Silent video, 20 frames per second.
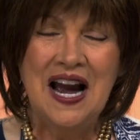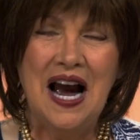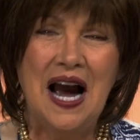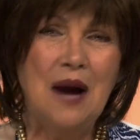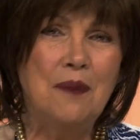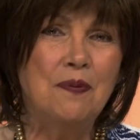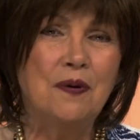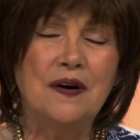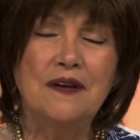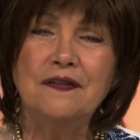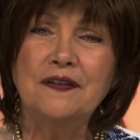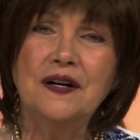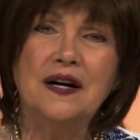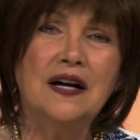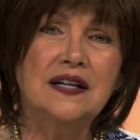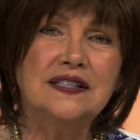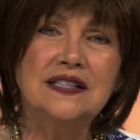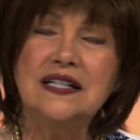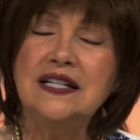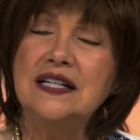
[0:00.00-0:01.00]
I pray for
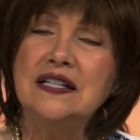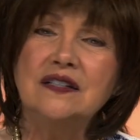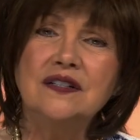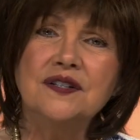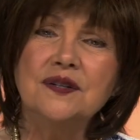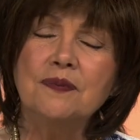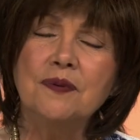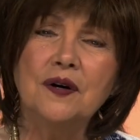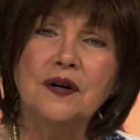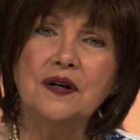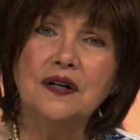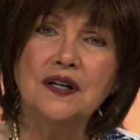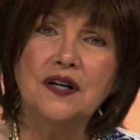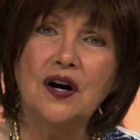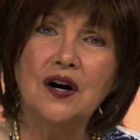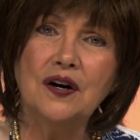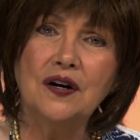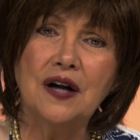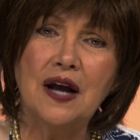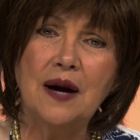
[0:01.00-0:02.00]
God to heal your broken
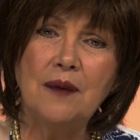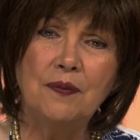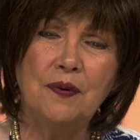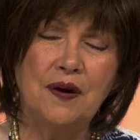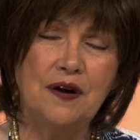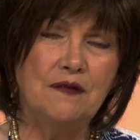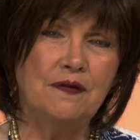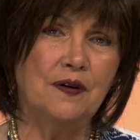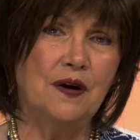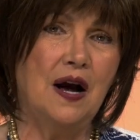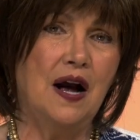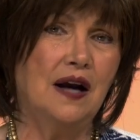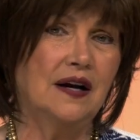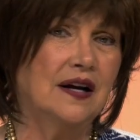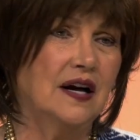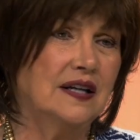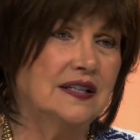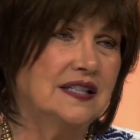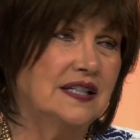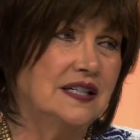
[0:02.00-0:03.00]
heart. I pray for
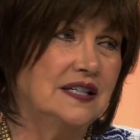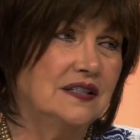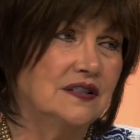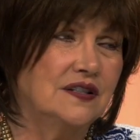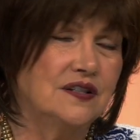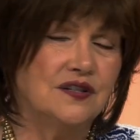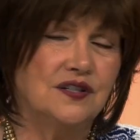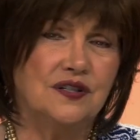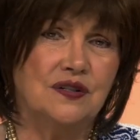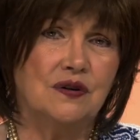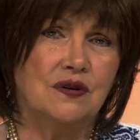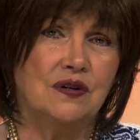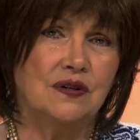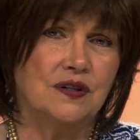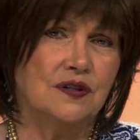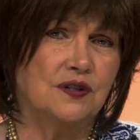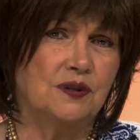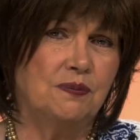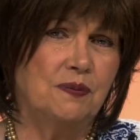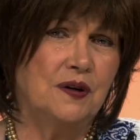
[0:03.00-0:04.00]
God to heal your soul,
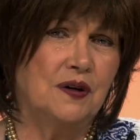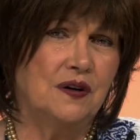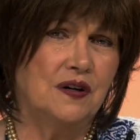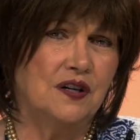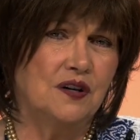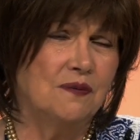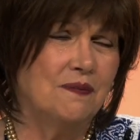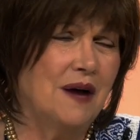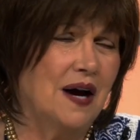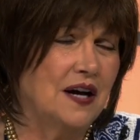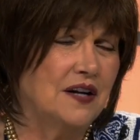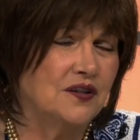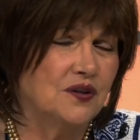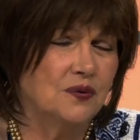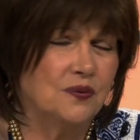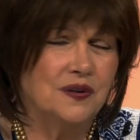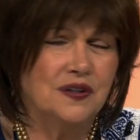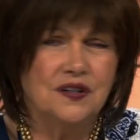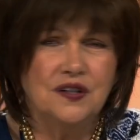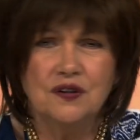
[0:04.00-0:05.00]
your spirit, your mind,
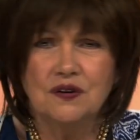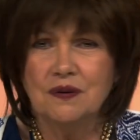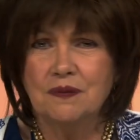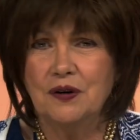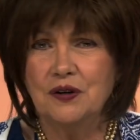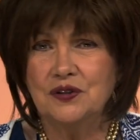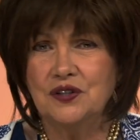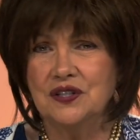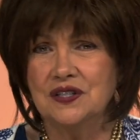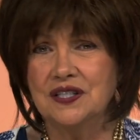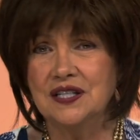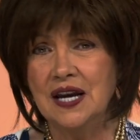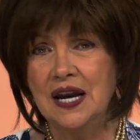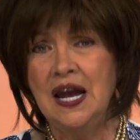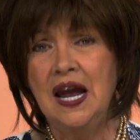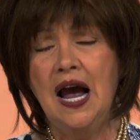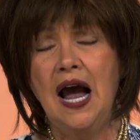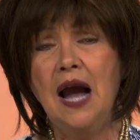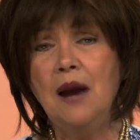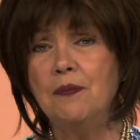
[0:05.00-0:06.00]
your will, your emotions.
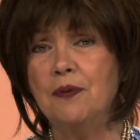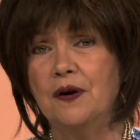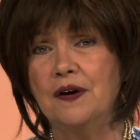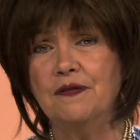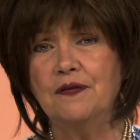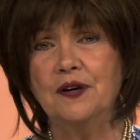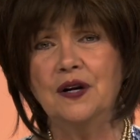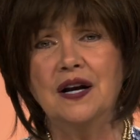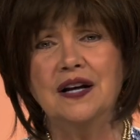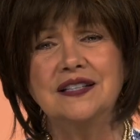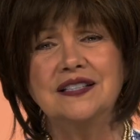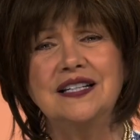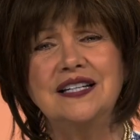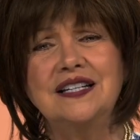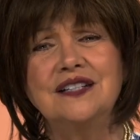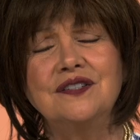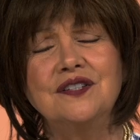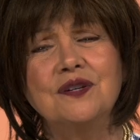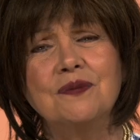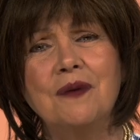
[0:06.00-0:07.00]
I pray for God to
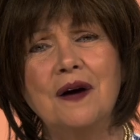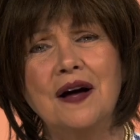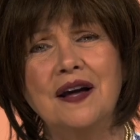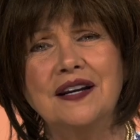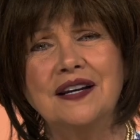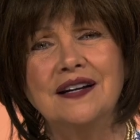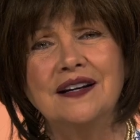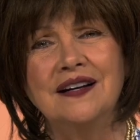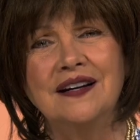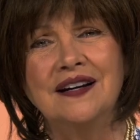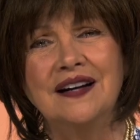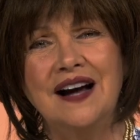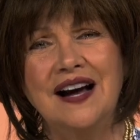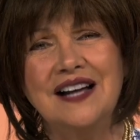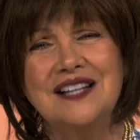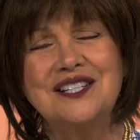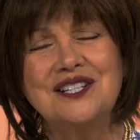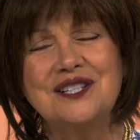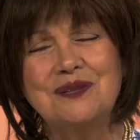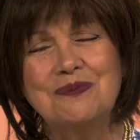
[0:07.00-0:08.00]
heal your body.
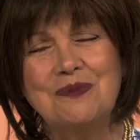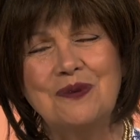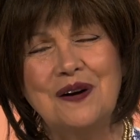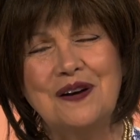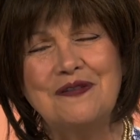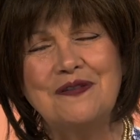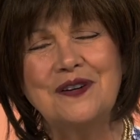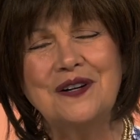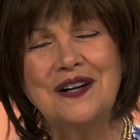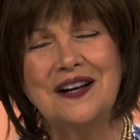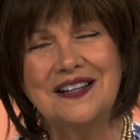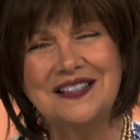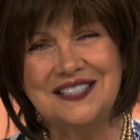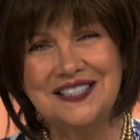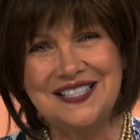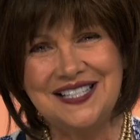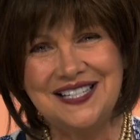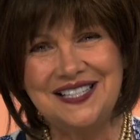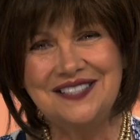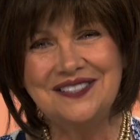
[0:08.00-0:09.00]
I just pray for God
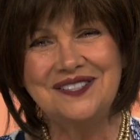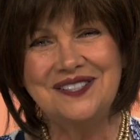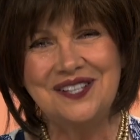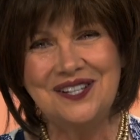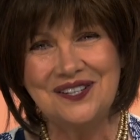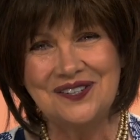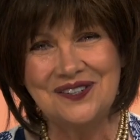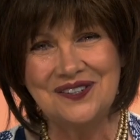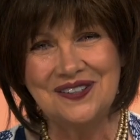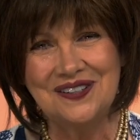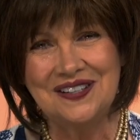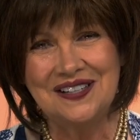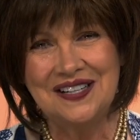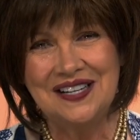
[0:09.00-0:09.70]
to heal you.